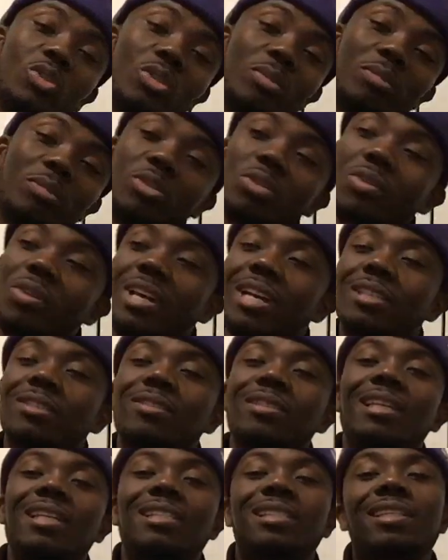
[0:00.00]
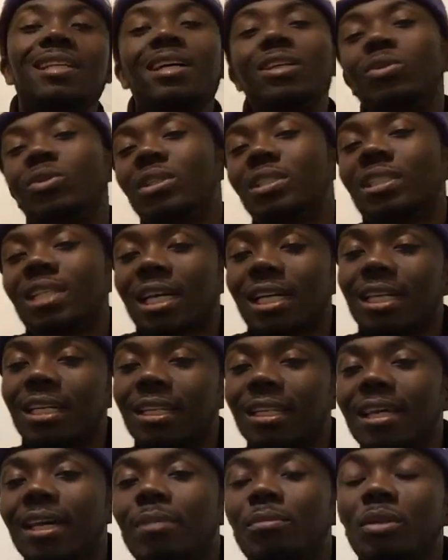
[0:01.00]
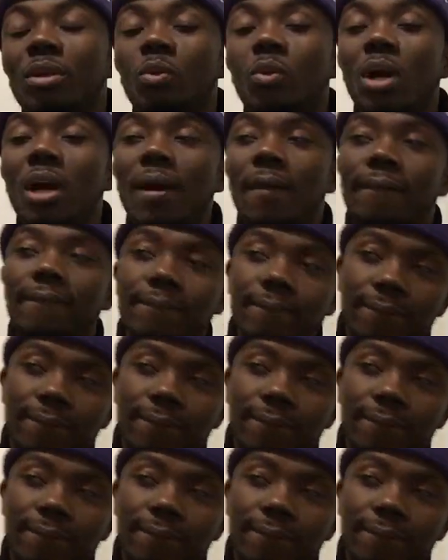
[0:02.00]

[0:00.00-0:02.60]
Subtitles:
want me to react to next, and I'll do exactly that. Meanwhile,